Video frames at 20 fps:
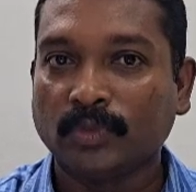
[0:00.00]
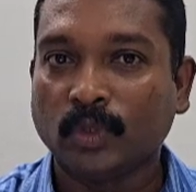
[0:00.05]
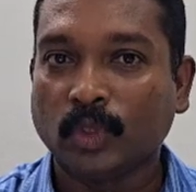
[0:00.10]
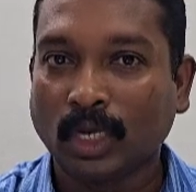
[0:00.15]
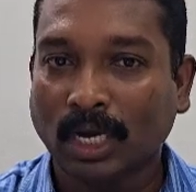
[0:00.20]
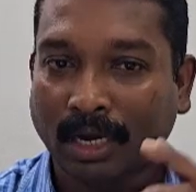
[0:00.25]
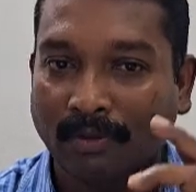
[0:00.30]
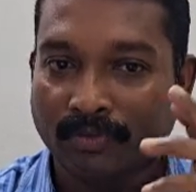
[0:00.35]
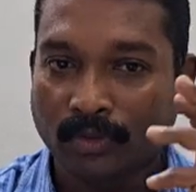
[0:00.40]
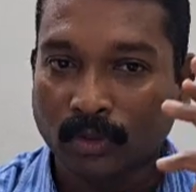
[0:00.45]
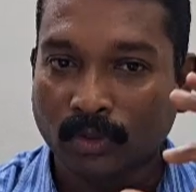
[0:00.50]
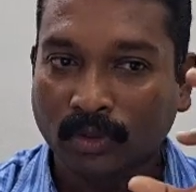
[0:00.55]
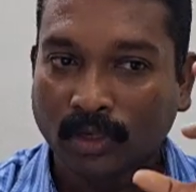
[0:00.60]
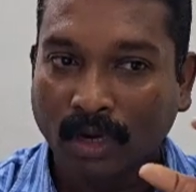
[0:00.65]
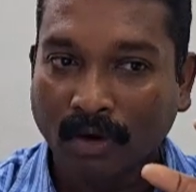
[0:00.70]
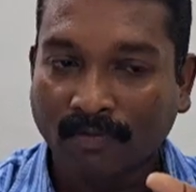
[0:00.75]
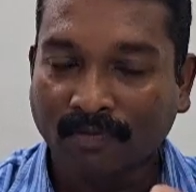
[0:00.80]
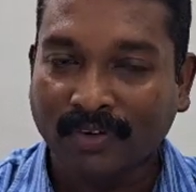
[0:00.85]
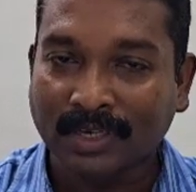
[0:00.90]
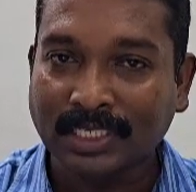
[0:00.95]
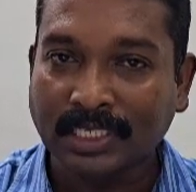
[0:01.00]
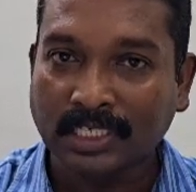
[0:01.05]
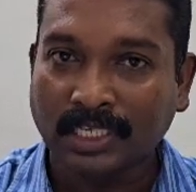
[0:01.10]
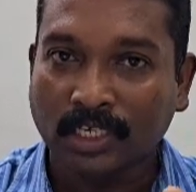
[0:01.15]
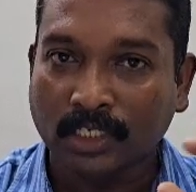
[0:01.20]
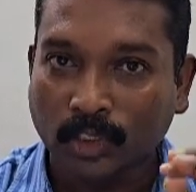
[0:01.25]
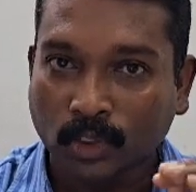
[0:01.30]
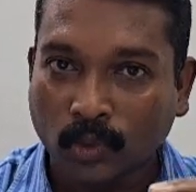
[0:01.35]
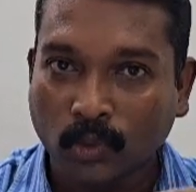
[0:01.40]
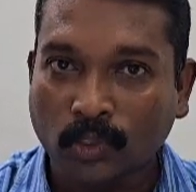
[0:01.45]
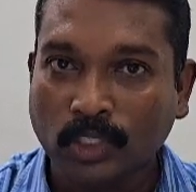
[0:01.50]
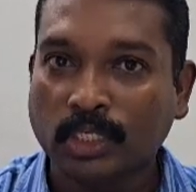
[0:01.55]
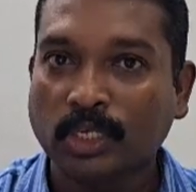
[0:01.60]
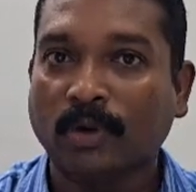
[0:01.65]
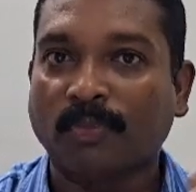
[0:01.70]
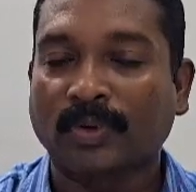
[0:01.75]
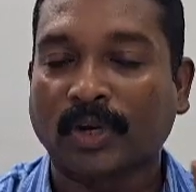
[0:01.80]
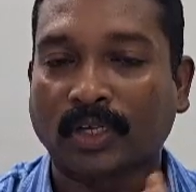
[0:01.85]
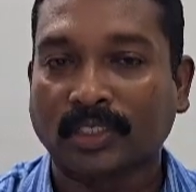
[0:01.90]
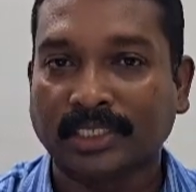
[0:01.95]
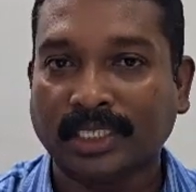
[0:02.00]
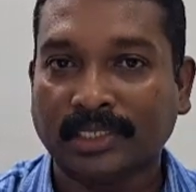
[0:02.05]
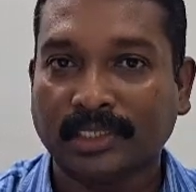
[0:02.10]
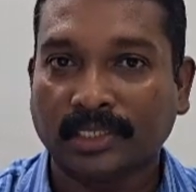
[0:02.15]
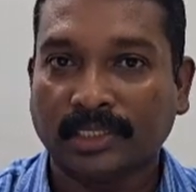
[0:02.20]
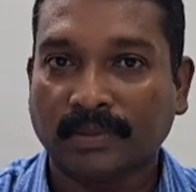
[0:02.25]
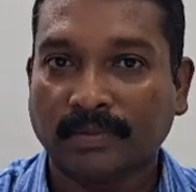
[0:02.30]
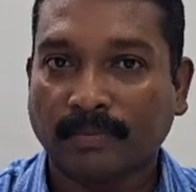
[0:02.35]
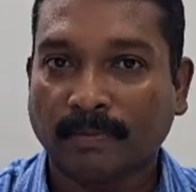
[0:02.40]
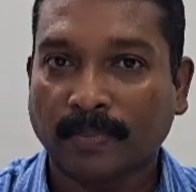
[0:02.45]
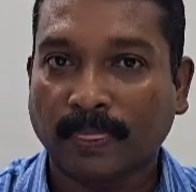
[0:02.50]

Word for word: You have to first choose your project